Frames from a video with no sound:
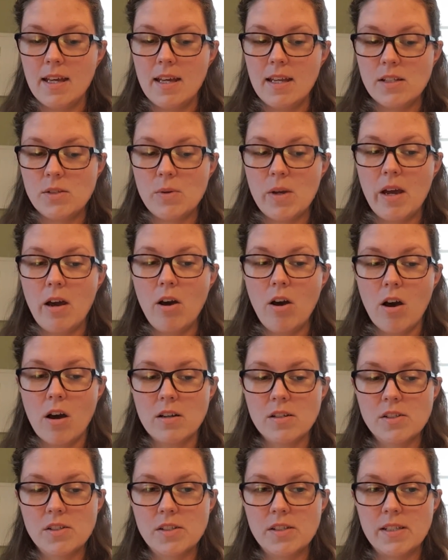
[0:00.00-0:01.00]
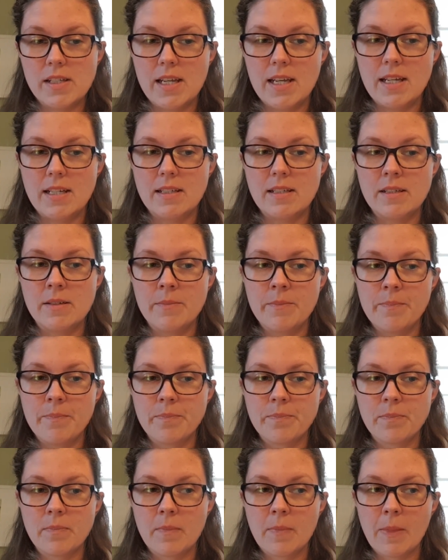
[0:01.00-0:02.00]
So I asked in
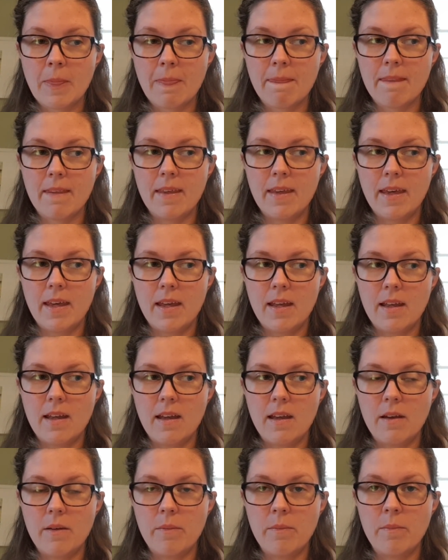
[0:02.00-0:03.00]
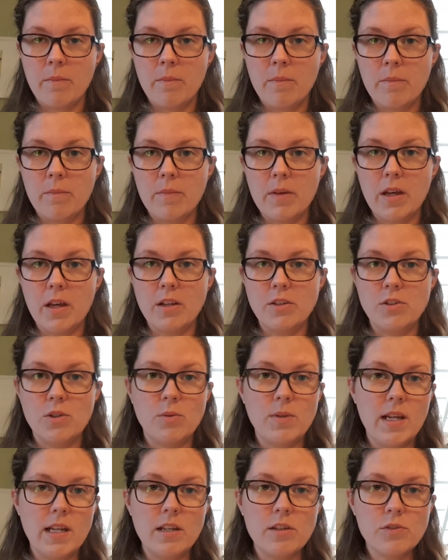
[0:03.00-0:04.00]
a
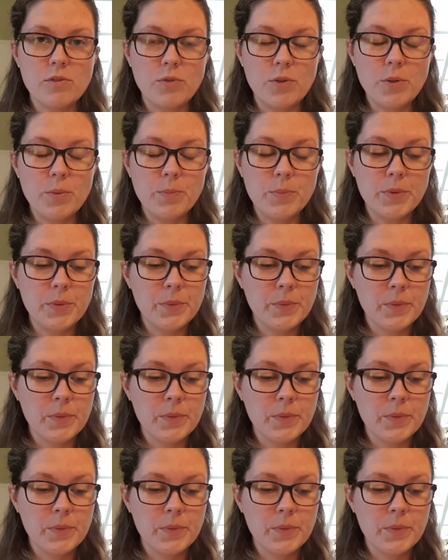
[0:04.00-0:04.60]
June Elliott group,